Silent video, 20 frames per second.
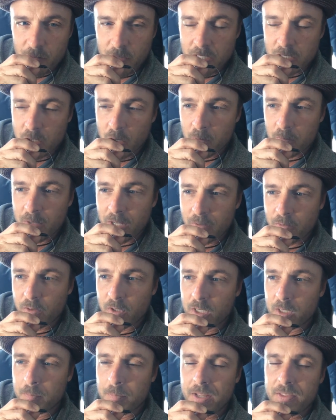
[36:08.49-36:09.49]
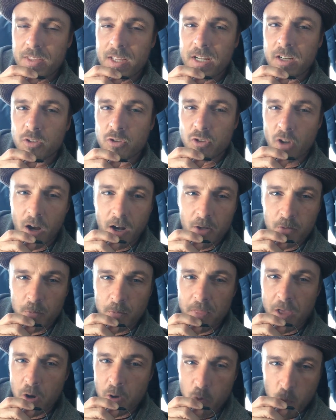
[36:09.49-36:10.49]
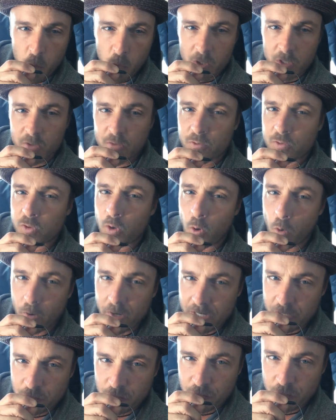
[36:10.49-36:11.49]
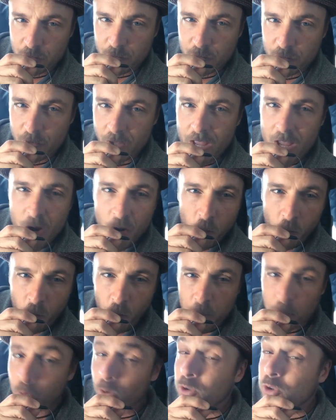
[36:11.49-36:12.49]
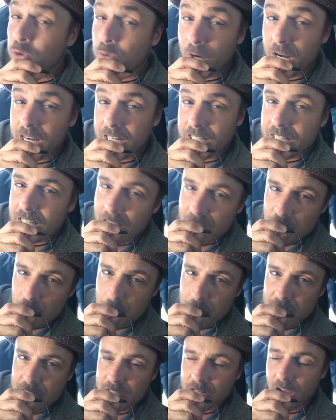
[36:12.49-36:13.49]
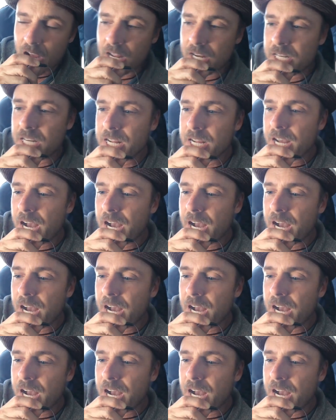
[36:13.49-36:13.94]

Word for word: They don't necessarily mean they are dogs without quirks or issues or more training that can be done.